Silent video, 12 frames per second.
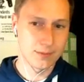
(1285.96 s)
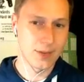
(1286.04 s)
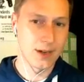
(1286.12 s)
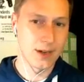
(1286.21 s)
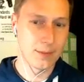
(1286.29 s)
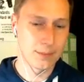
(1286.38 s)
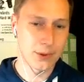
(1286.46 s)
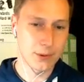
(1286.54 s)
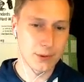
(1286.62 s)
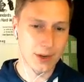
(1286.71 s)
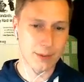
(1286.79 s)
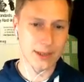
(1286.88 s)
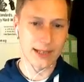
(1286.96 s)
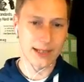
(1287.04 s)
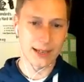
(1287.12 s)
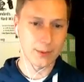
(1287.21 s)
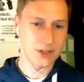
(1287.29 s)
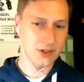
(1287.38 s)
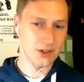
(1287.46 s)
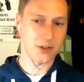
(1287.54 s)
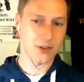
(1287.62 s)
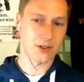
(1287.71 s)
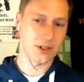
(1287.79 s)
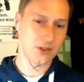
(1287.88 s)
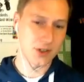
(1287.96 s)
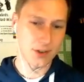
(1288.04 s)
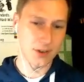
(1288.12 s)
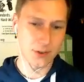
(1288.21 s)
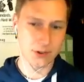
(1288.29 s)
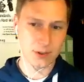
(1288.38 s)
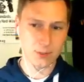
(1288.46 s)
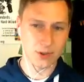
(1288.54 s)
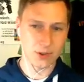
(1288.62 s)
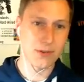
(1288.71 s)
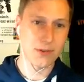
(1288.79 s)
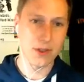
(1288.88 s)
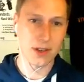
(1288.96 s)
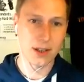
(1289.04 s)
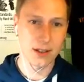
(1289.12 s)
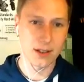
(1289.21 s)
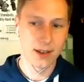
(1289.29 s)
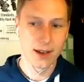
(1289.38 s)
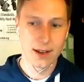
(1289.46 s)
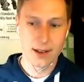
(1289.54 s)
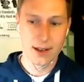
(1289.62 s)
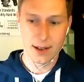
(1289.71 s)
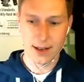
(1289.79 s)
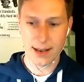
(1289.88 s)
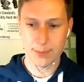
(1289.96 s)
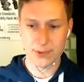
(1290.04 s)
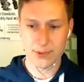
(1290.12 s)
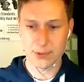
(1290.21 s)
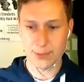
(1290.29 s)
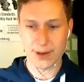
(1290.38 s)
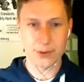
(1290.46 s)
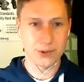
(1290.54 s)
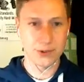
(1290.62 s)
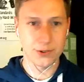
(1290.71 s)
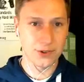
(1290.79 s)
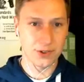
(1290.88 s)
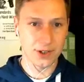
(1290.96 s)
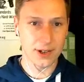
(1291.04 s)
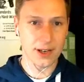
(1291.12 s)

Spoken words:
programming language other than JavaScript. So everything happens browser side.